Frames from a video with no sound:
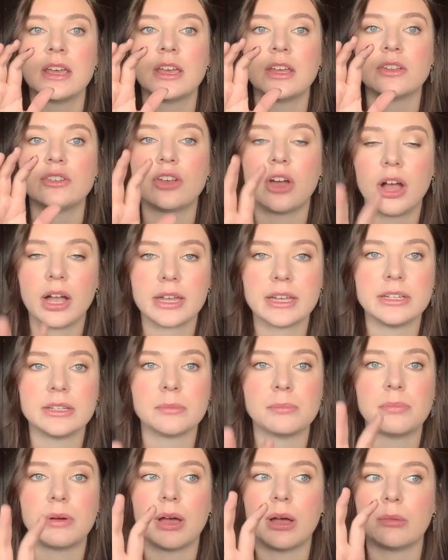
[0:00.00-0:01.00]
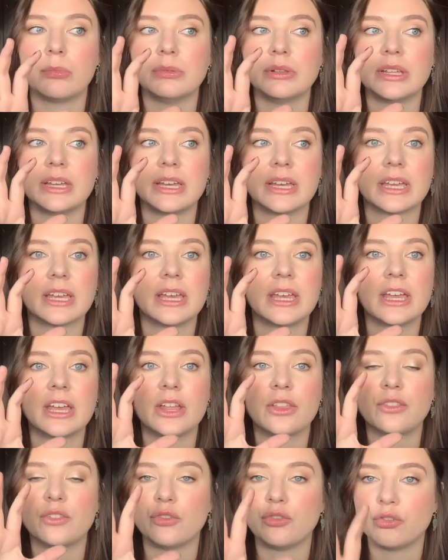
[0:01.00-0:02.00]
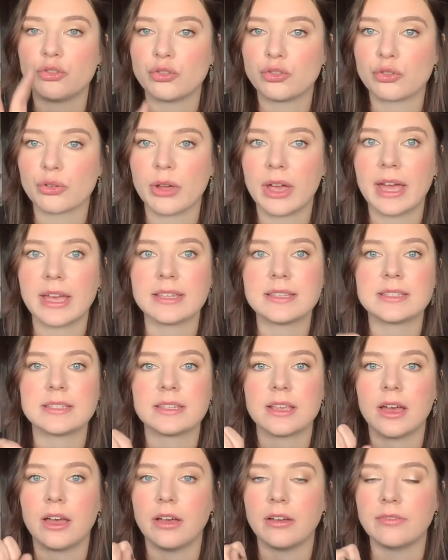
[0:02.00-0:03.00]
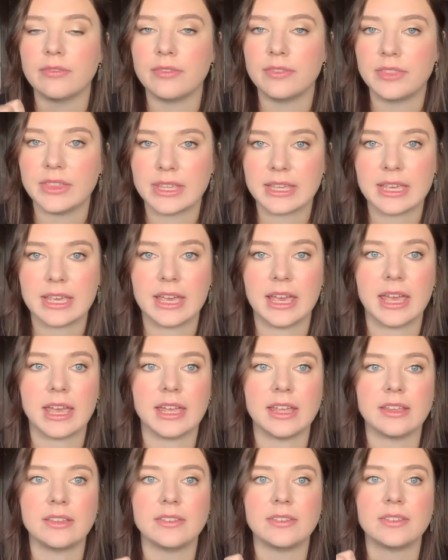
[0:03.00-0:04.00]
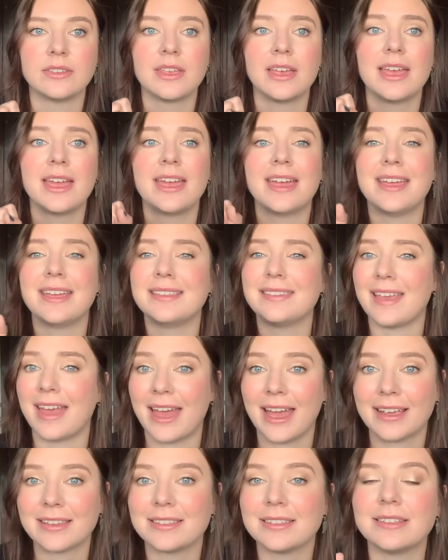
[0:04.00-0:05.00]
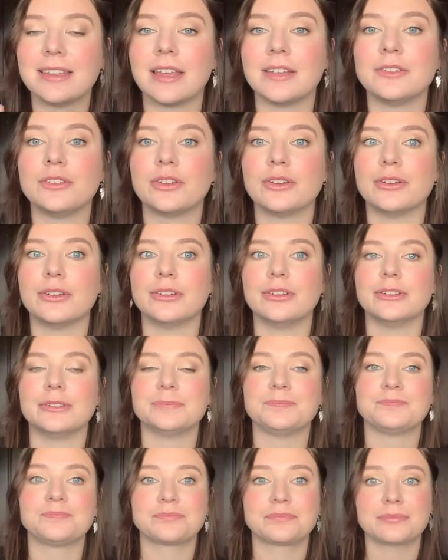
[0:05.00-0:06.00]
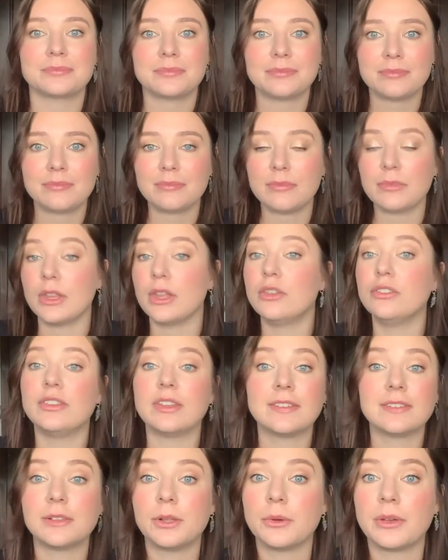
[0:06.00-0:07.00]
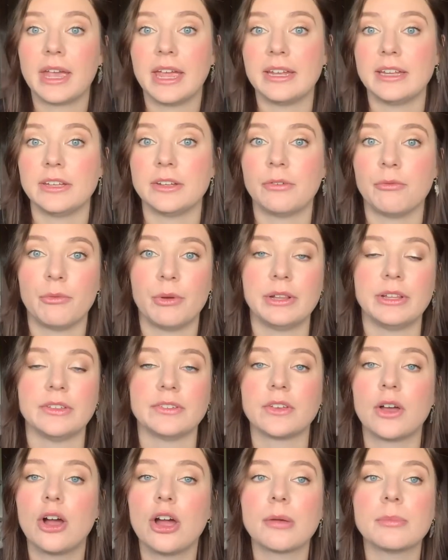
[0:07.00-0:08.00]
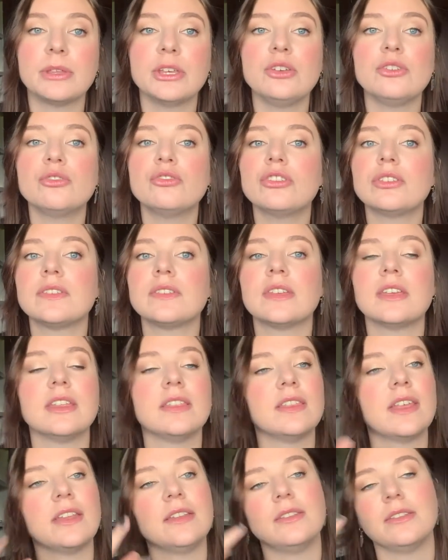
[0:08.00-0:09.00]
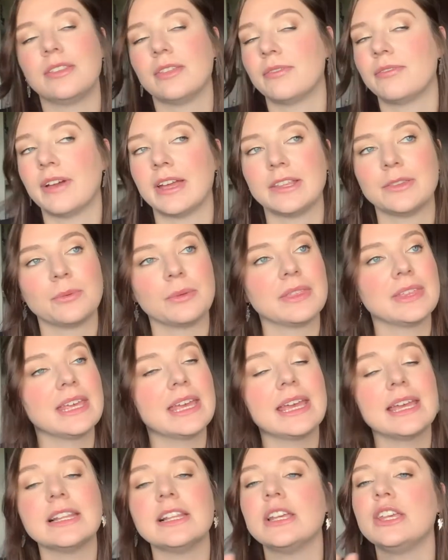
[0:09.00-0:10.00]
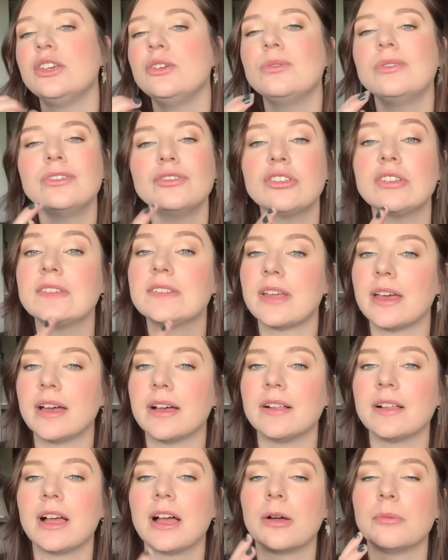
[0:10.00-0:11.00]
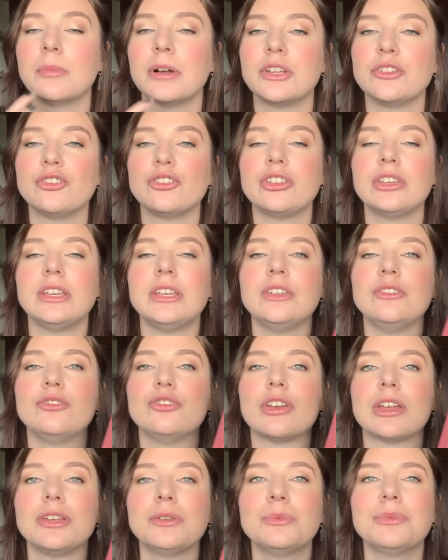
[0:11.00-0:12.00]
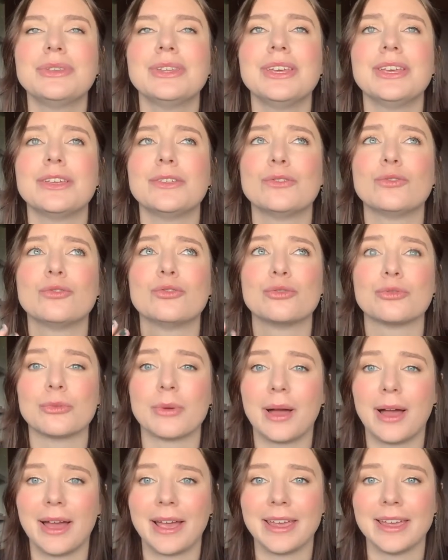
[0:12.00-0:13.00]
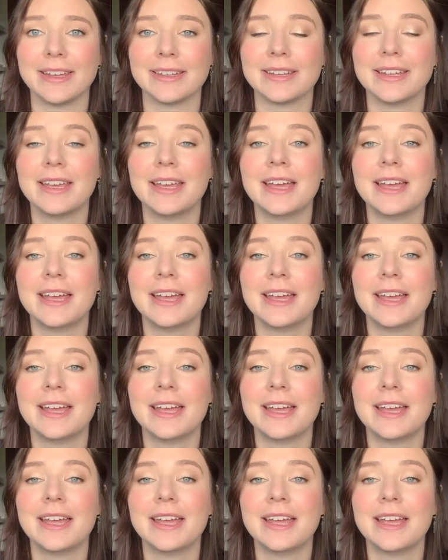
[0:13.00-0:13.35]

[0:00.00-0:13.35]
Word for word: talking in public, the stress of the kids, his accidental dislocating of Willa's arm, like you can just, and then the fights with Kit, like you can just tell how much he genuinely is trying.